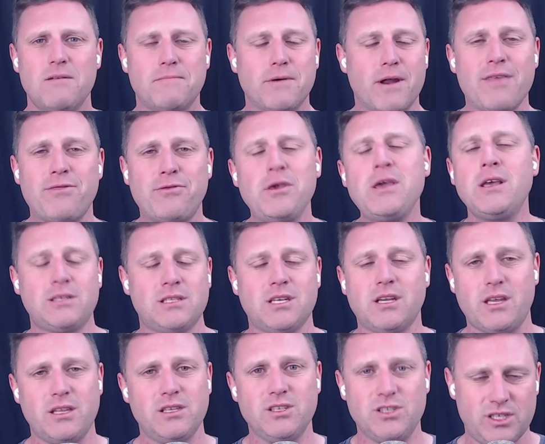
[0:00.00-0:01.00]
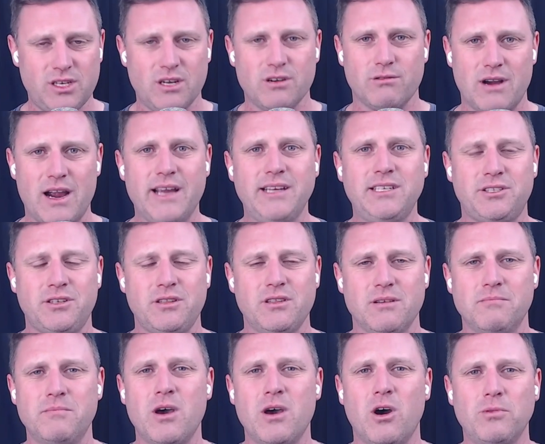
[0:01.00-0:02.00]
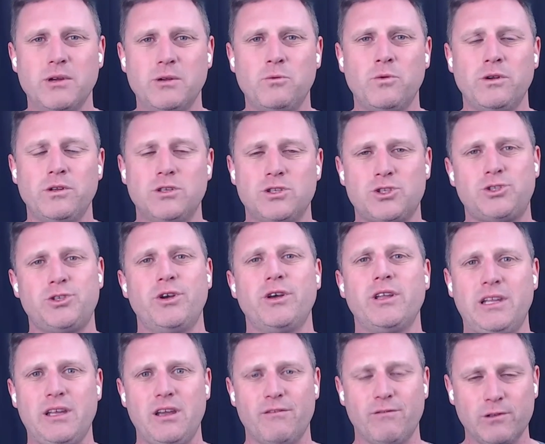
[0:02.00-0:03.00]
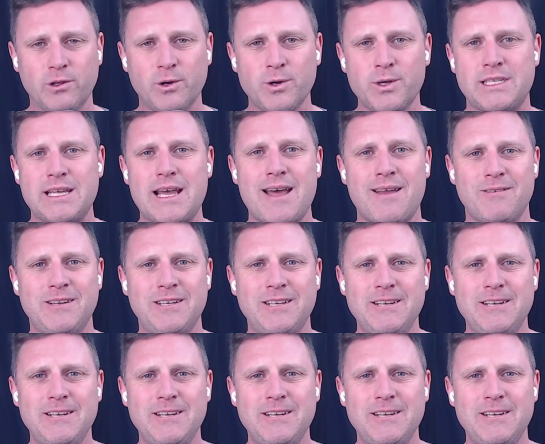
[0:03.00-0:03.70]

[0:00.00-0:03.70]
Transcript: but I think it's a consideration that Melbourne would certainly have looked at.